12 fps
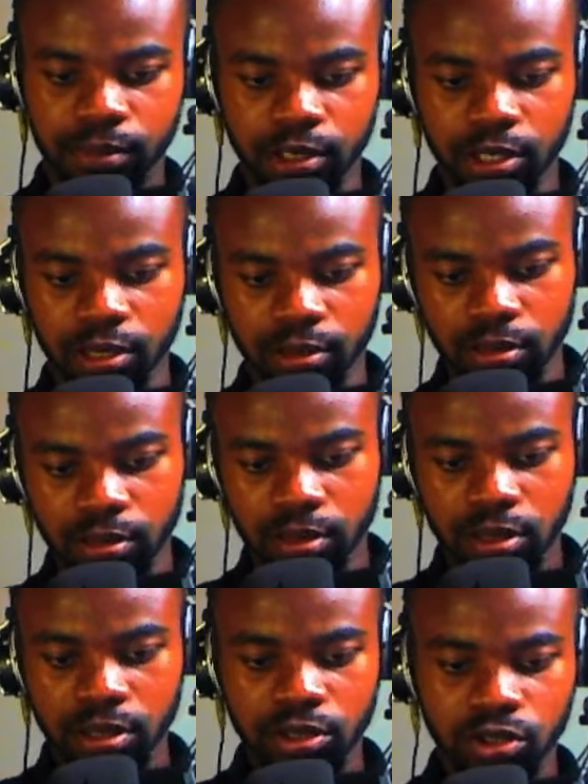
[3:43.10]
Okay,
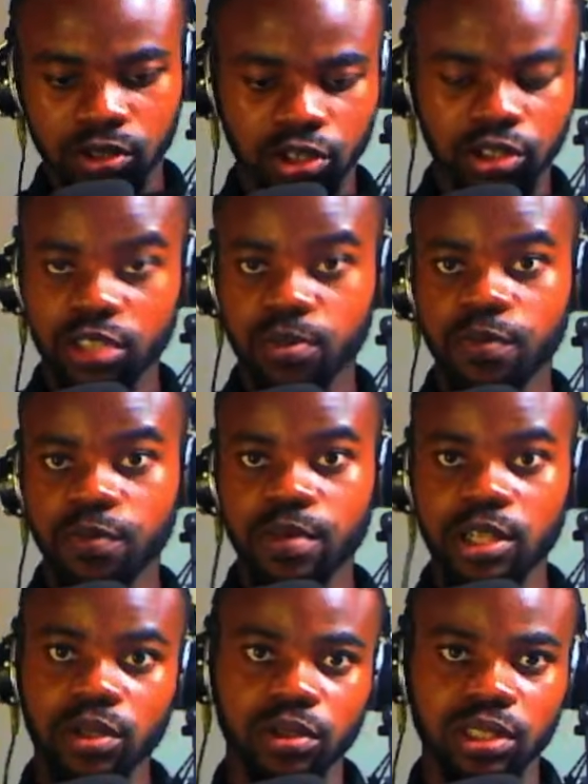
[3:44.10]
so use this
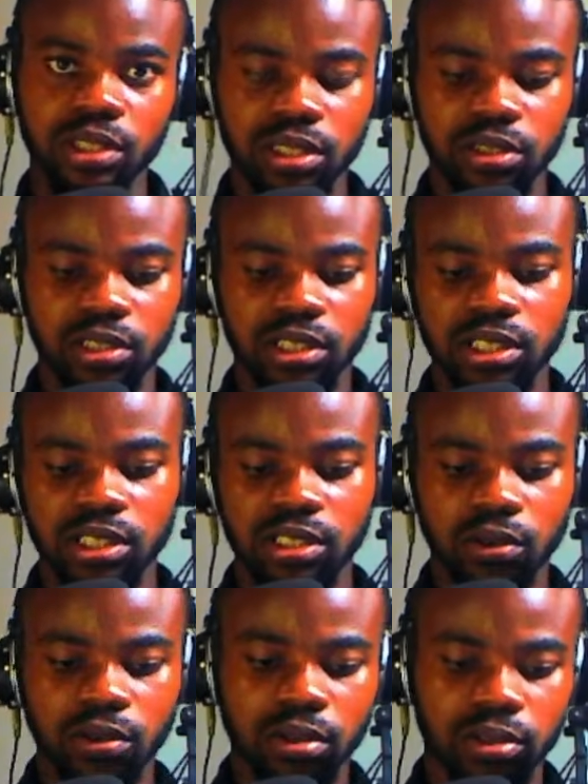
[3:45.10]
movement when I was heading to the 6th
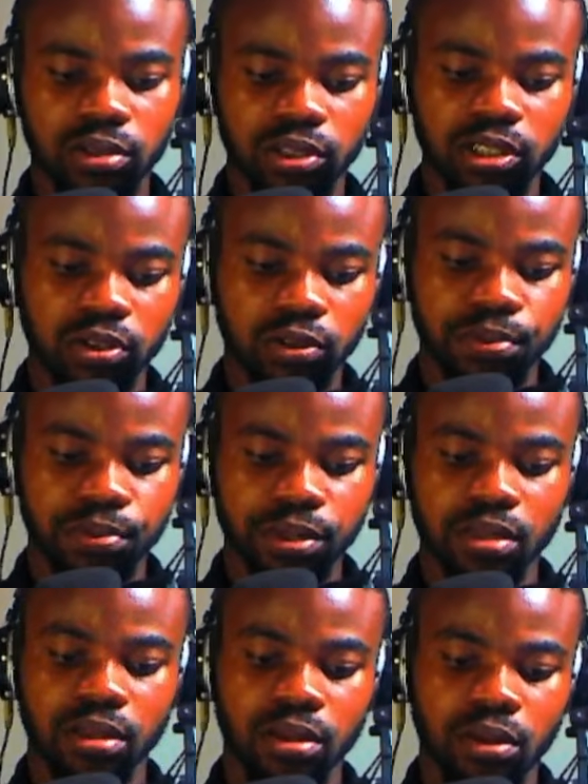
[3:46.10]
chord. So this is going to
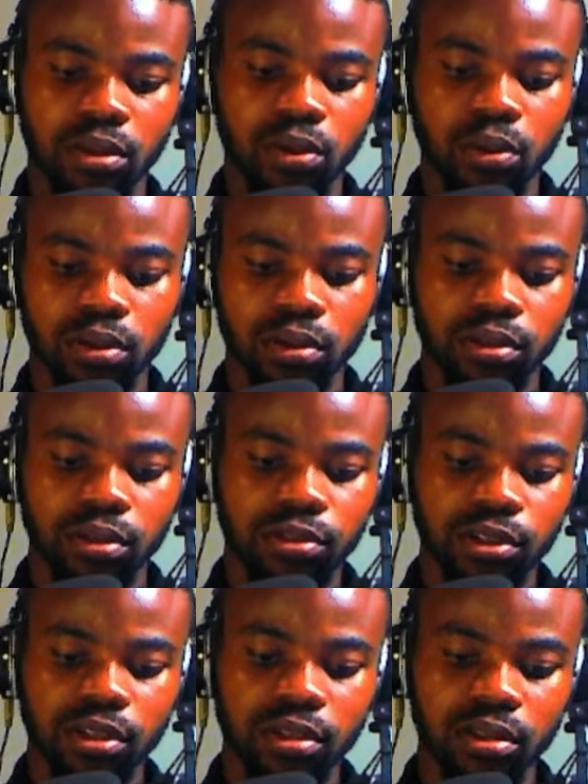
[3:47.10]
be
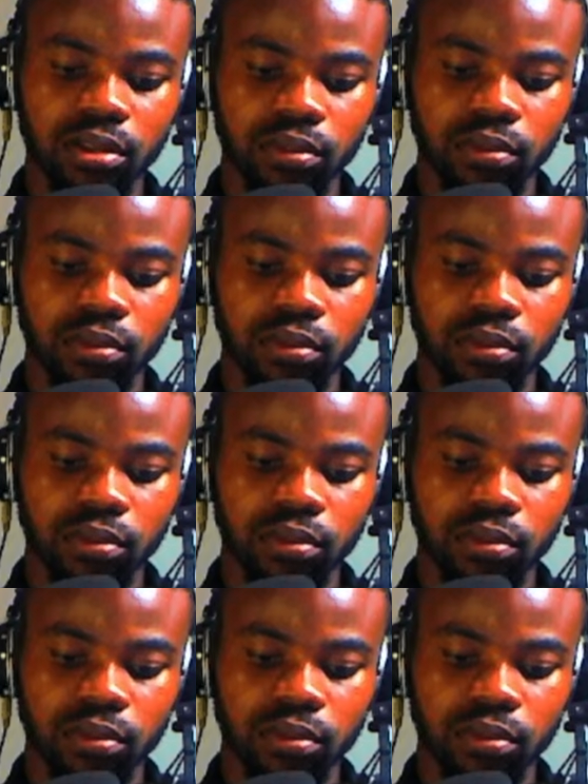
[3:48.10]
3,